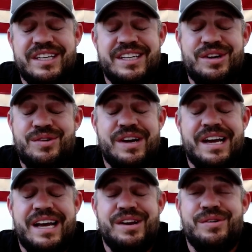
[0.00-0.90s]
don't
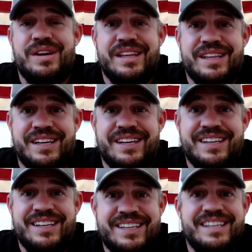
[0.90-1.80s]
got to do anything.
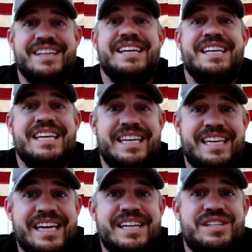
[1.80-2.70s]
You
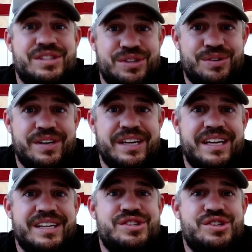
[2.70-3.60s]
get to
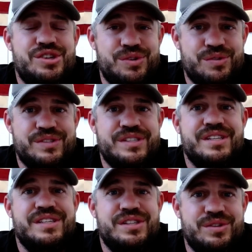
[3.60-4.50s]
choose
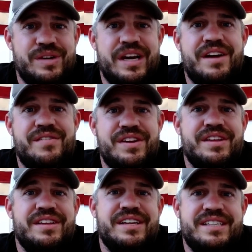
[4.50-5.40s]
to do
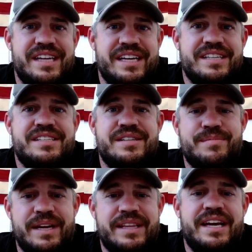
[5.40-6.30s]
everything that it takes to
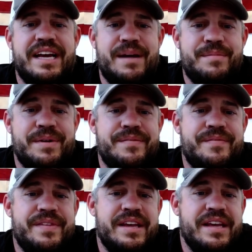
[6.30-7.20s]
make that happen.
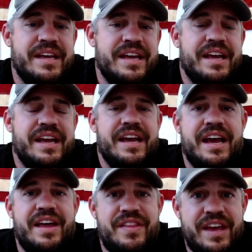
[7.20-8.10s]

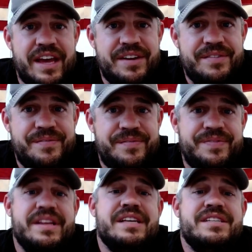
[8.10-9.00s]
And then
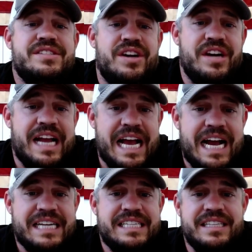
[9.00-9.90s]
start
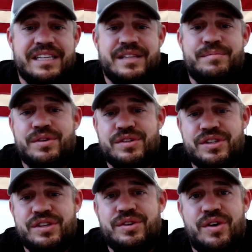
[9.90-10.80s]
acting like the
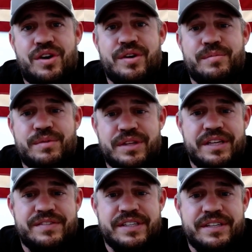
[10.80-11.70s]
person who already
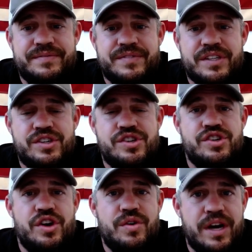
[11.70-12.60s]
believes it.
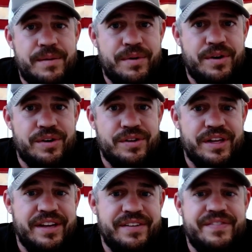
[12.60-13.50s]
Show up
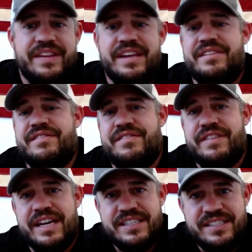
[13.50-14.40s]
early,
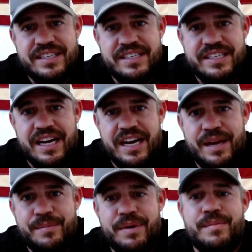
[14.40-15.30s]
invest the
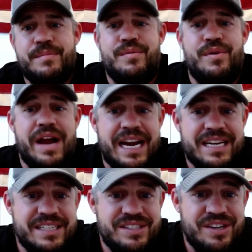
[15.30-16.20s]
time,
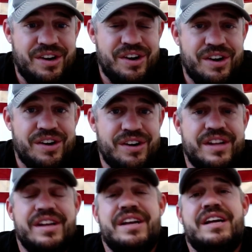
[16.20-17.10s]
practice hard,
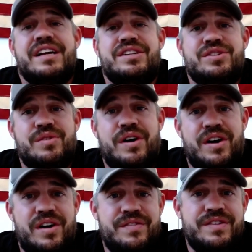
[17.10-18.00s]
do
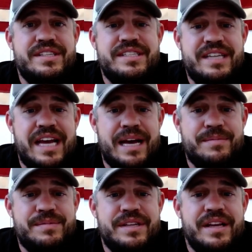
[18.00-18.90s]
all the
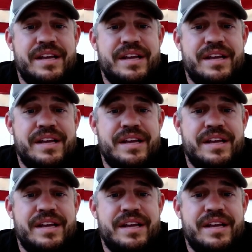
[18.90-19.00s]
steps